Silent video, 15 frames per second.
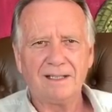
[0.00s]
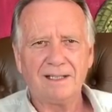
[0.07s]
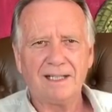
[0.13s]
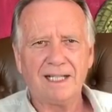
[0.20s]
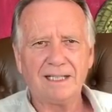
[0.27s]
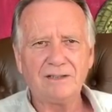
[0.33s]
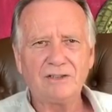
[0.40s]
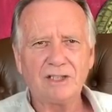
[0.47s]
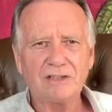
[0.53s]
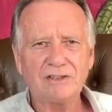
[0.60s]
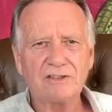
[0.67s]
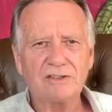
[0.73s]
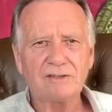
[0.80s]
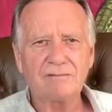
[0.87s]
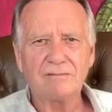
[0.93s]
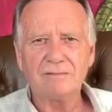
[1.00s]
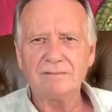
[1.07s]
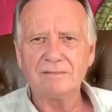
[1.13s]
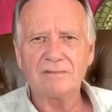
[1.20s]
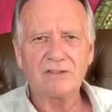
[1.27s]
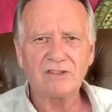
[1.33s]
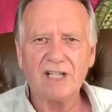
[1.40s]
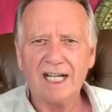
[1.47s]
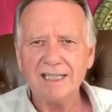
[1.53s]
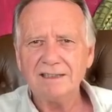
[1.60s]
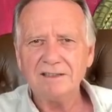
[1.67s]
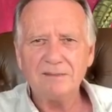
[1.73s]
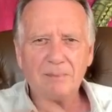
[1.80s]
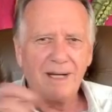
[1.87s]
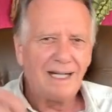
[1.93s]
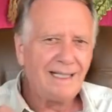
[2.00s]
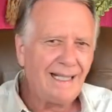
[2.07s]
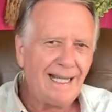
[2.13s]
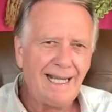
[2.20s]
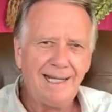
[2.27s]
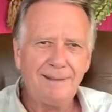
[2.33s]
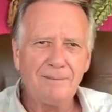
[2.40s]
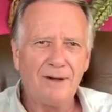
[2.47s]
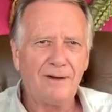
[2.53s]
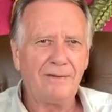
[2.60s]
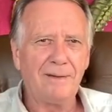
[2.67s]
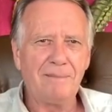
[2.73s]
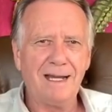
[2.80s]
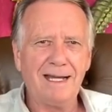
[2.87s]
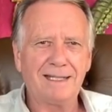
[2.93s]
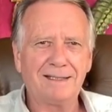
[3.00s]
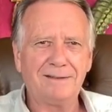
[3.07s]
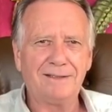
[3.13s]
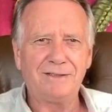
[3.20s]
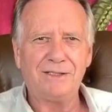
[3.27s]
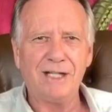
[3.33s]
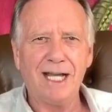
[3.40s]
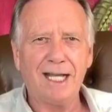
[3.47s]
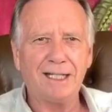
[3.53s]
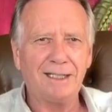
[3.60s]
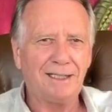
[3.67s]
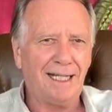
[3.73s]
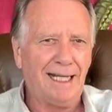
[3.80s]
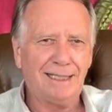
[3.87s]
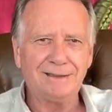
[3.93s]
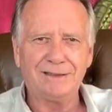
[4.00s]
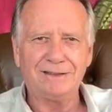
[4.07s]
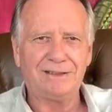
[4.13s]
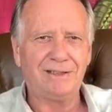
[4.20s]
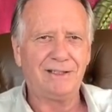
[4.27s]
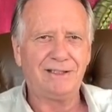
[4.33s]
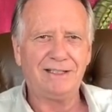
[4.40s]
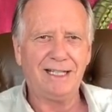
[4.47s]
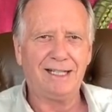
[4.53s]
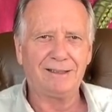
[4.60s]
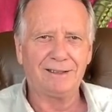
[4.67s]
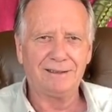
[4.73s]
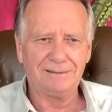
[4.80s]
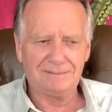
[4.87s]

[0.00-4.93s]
and just signs my name on the back of the check and hands it to the teller.